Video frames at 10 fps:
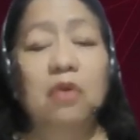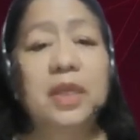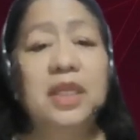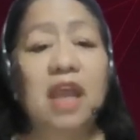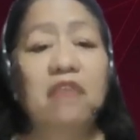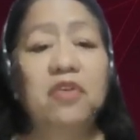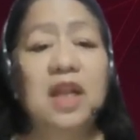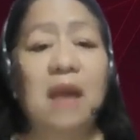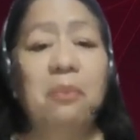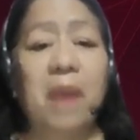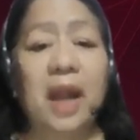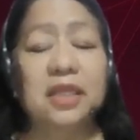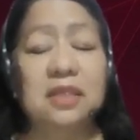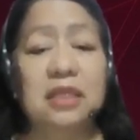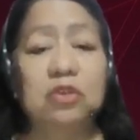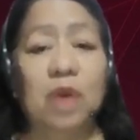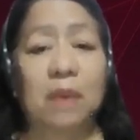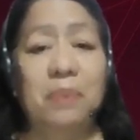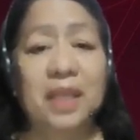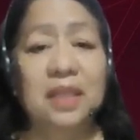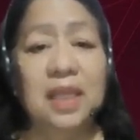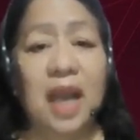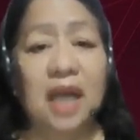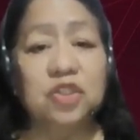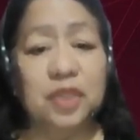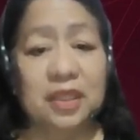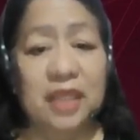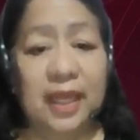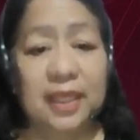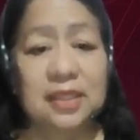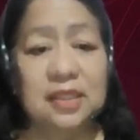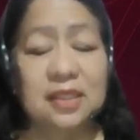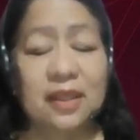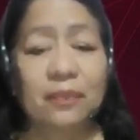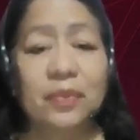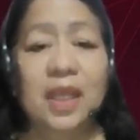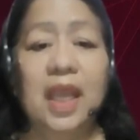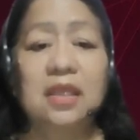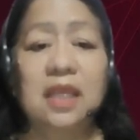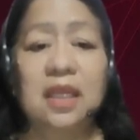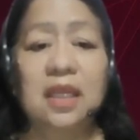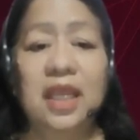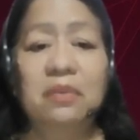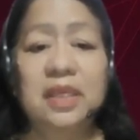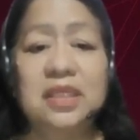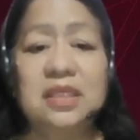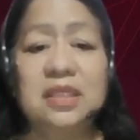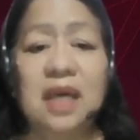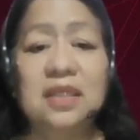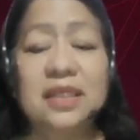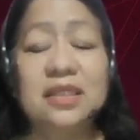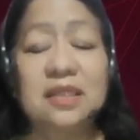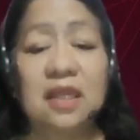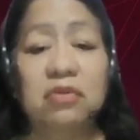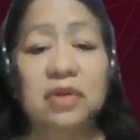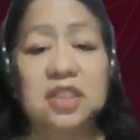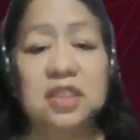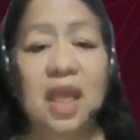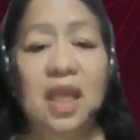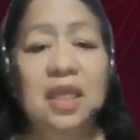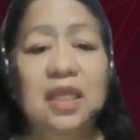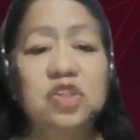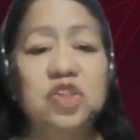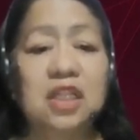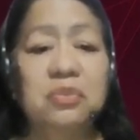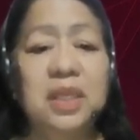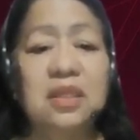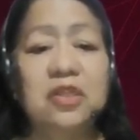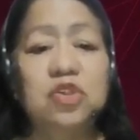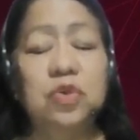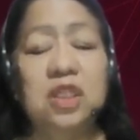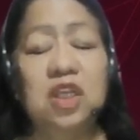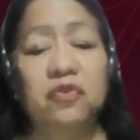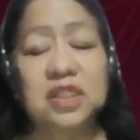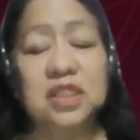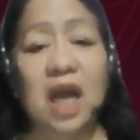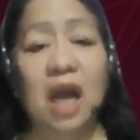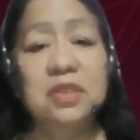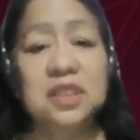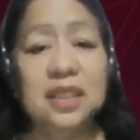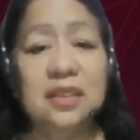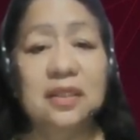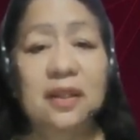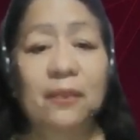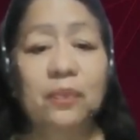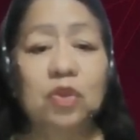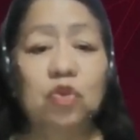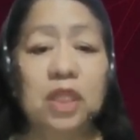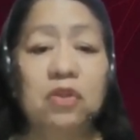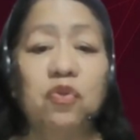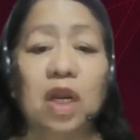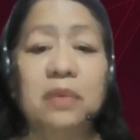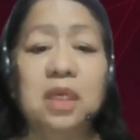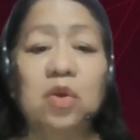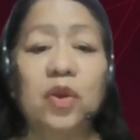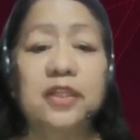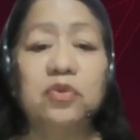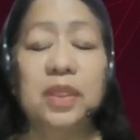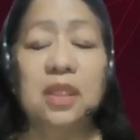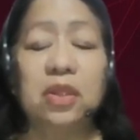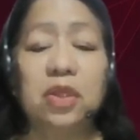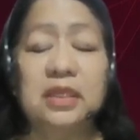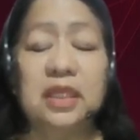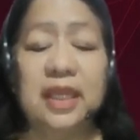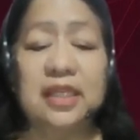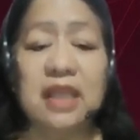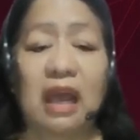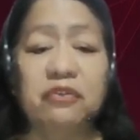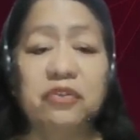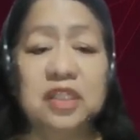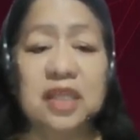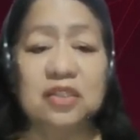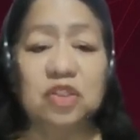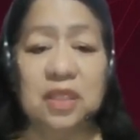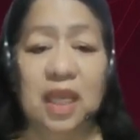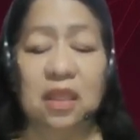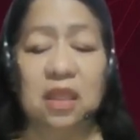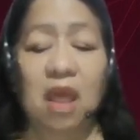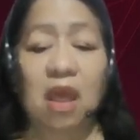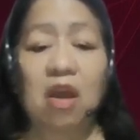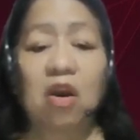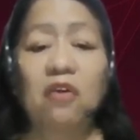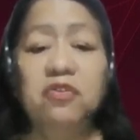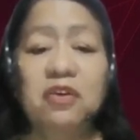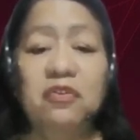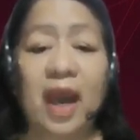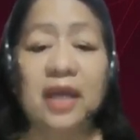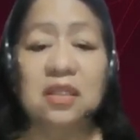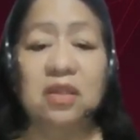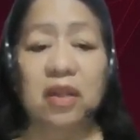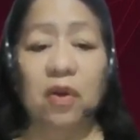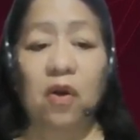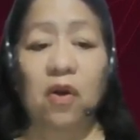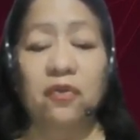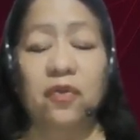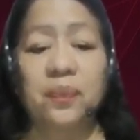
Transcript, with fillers: Whenever a party to a pending action dies and the claim is not extinguished it shall be the duty of his counsel to inform the court within 30 days after such death of the fact thereof.